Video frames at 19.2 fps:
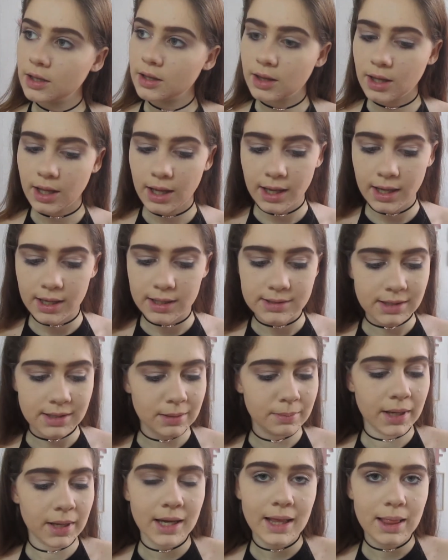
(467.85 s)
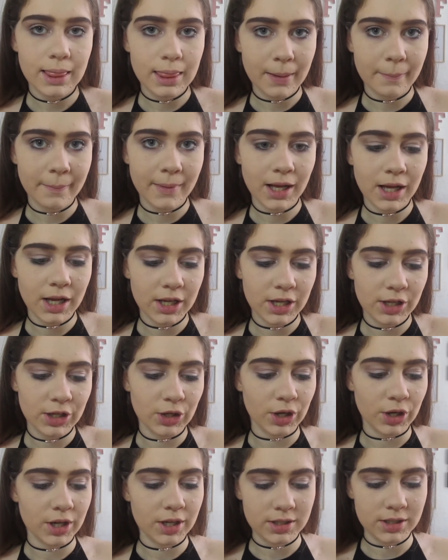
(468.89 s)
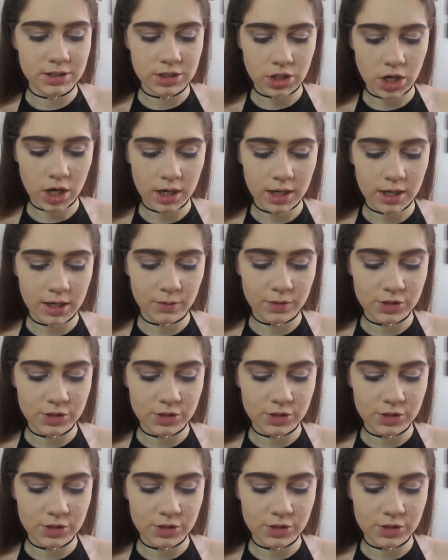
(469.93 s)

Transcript: the hairs and making them look darker,